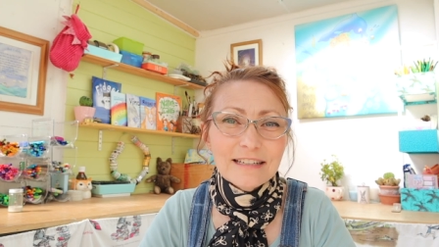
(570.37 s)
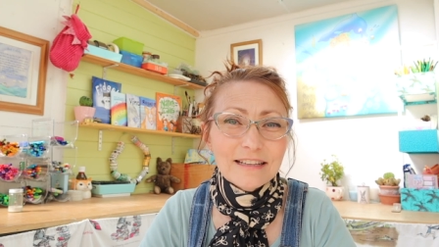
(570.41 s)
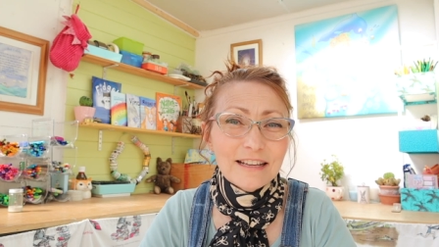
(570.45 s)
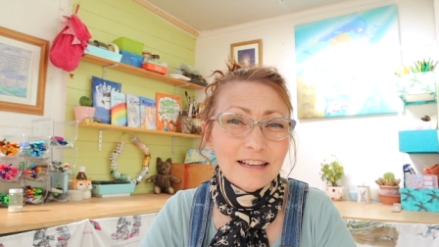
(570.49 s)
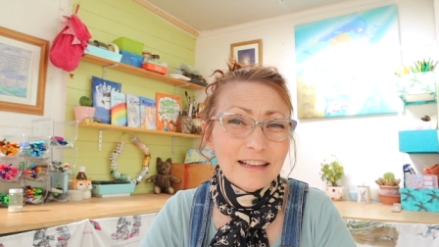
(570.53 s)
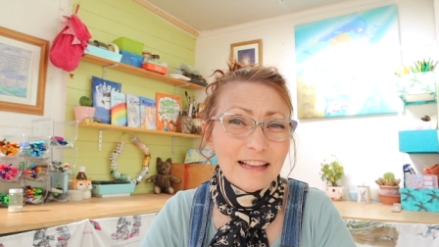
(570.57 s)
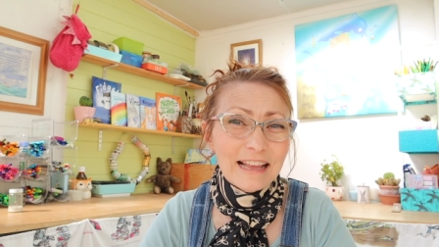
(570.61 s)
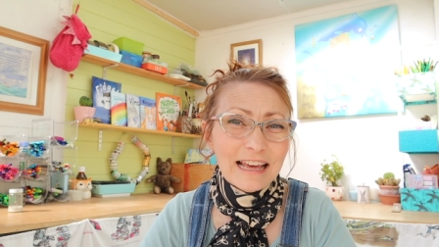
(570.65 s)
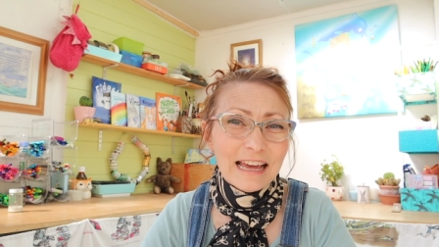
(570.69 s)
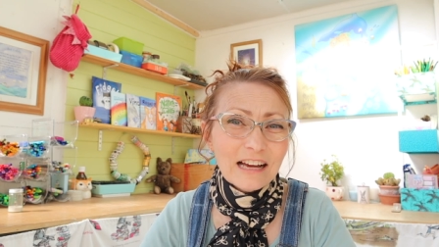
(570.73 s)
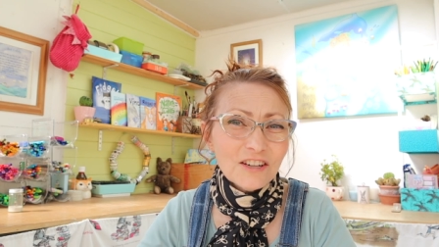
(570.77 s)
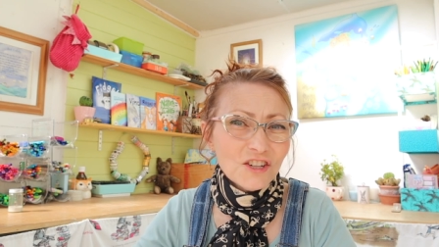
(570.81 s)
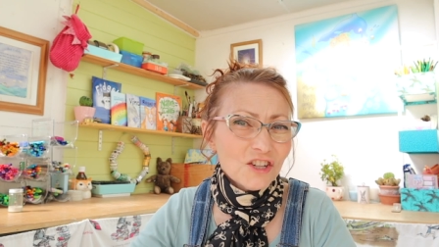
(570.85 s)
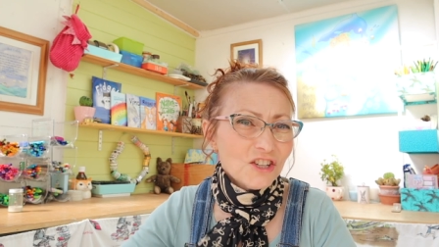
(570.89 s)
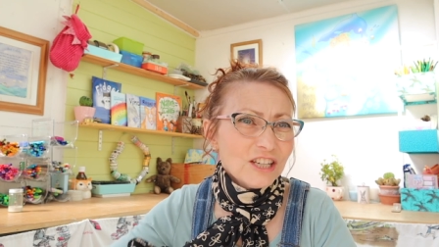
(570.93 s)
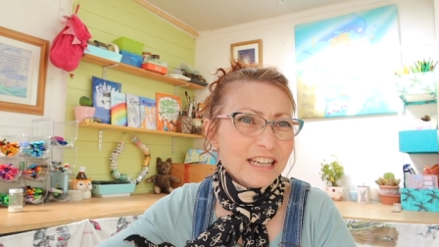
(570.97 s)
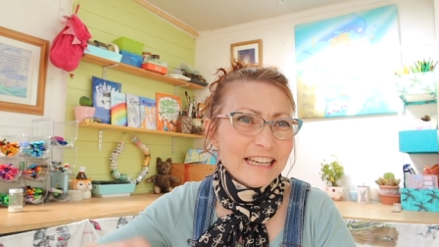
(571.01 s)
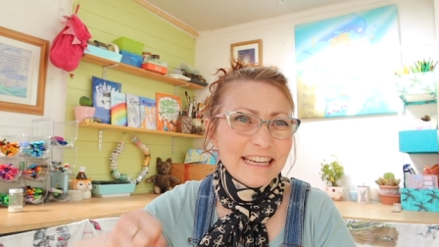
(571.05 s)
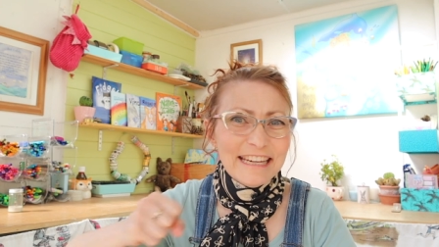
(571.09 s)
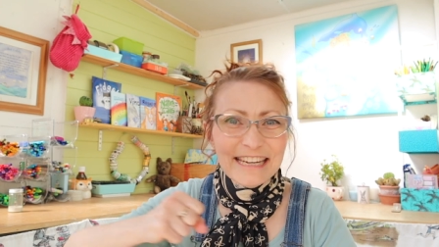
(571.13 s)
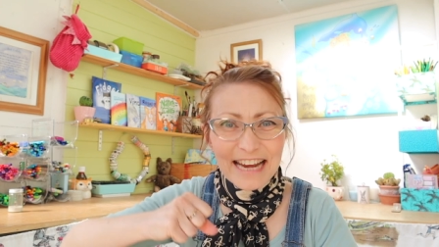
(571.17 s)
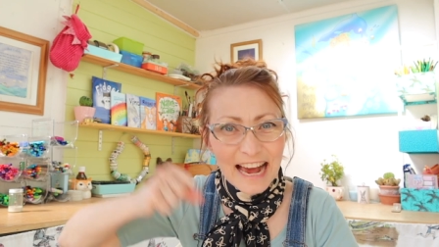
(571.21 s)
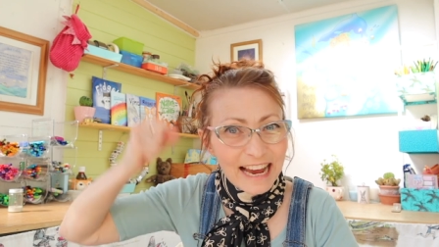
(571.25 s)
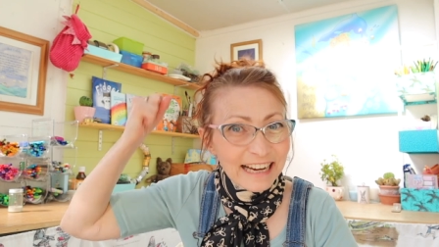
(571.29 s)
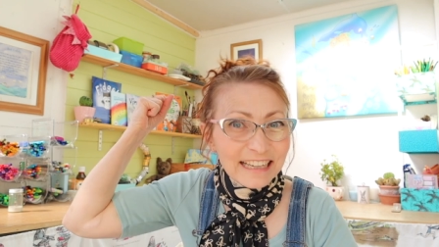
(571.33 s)
that they are just
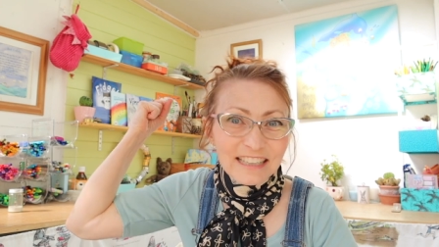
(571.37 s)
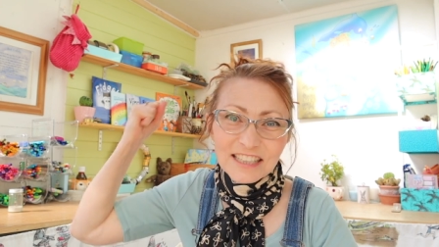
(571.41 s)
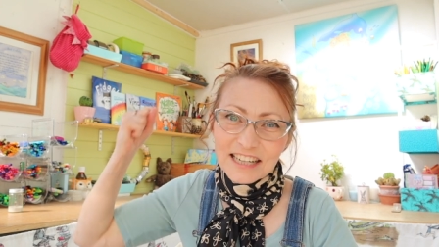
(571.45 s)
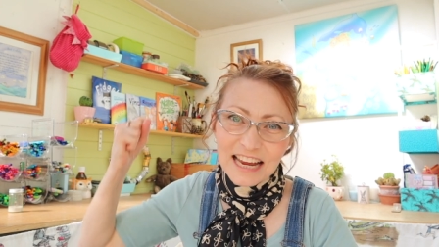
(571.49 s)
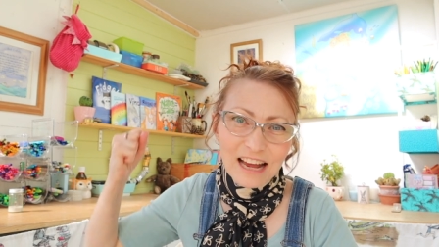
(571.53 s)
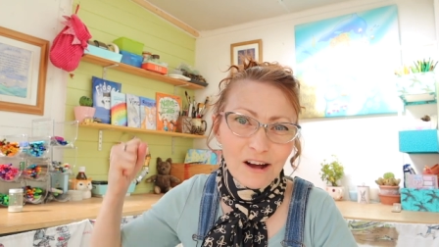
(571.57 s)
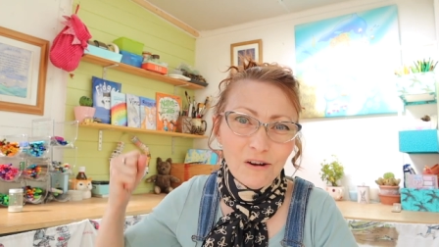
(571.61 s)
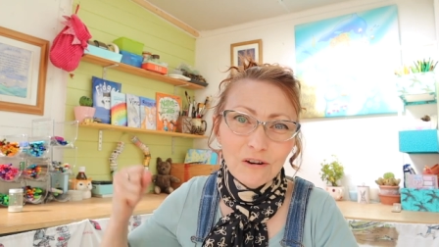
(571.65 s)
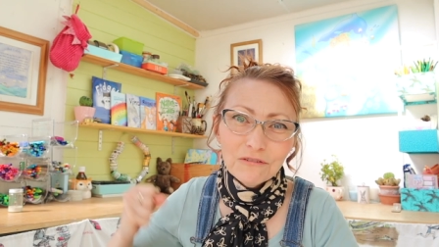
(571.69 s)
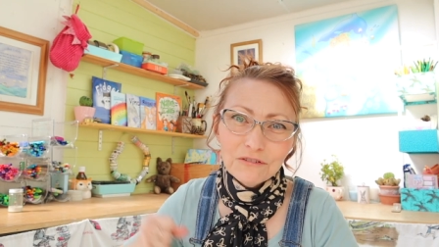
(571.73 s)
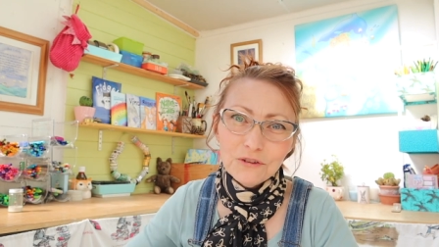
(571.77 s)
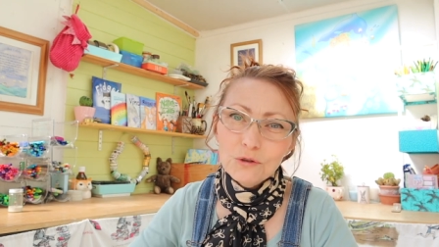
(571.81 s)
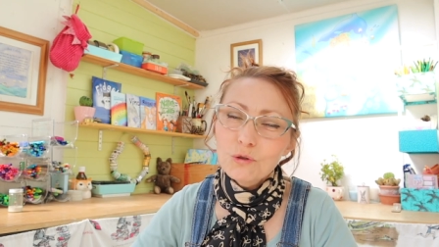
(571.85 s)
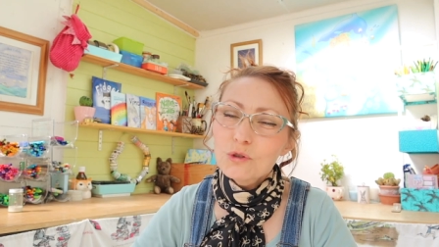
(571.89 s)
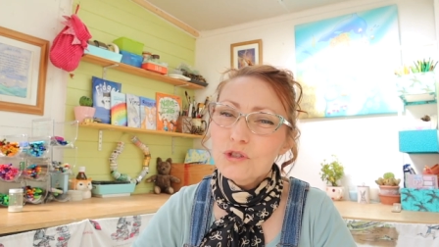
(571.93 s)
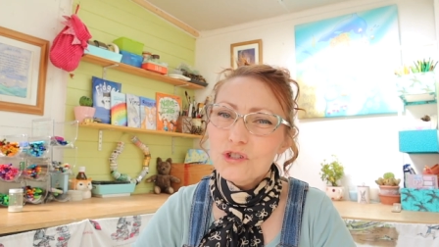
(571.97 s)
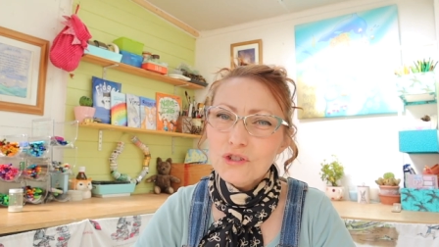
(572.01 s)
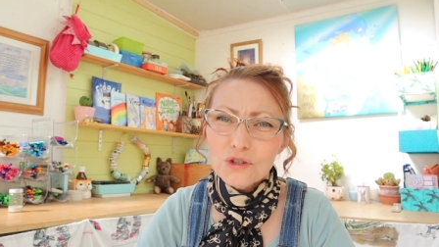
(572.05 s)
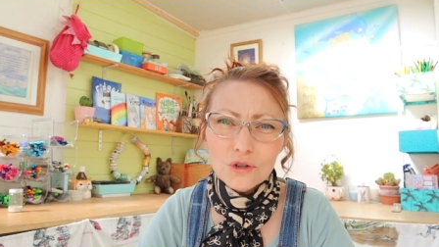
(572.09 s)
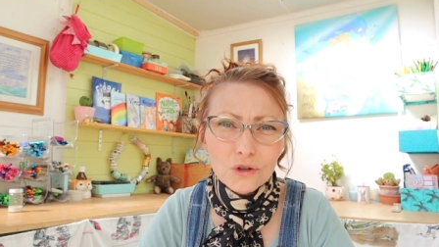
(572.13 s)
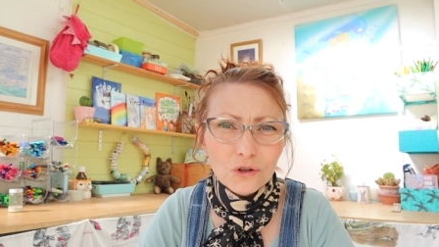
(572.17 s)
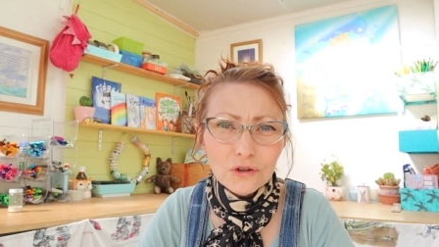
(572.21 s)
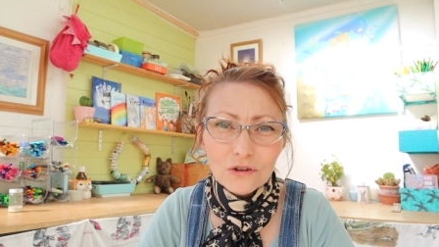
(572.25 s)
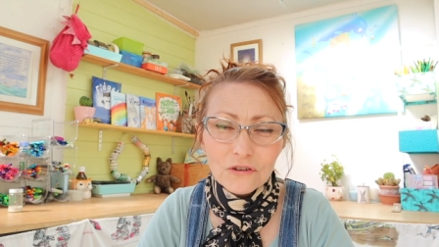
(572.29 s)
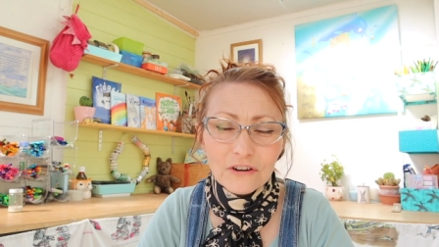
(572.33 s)
yanked out of your
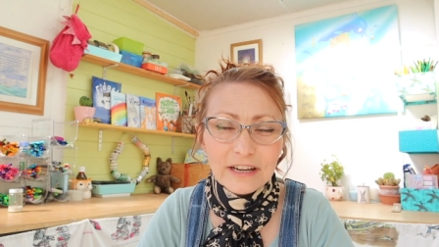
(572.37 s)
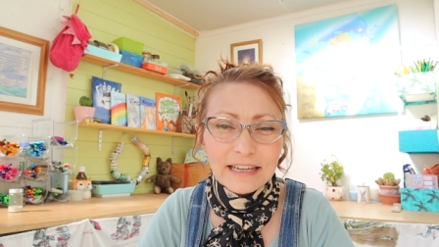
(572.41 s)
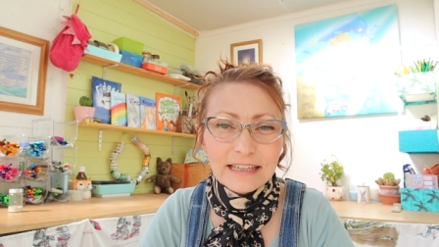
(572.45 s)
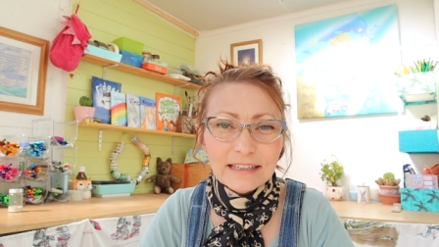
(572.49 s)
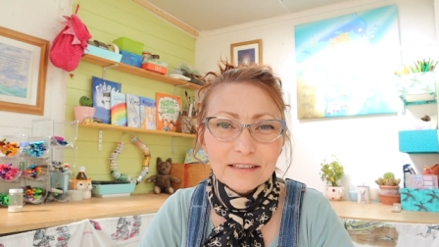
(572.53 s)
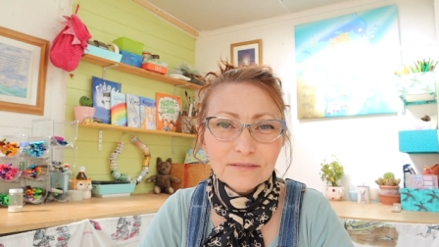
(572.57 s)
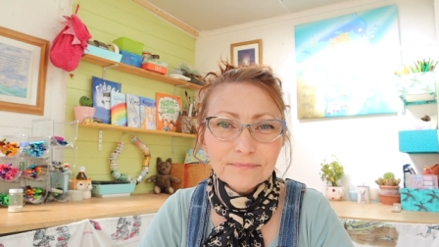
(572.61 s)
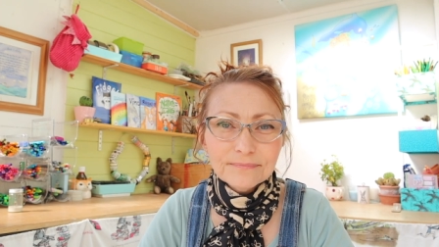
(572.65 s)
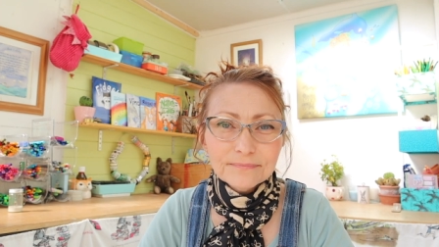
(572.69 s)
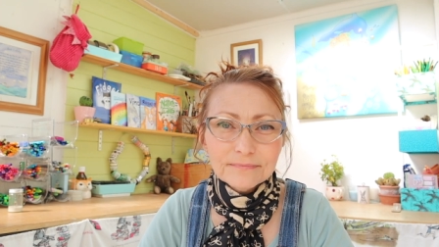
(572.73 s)
story.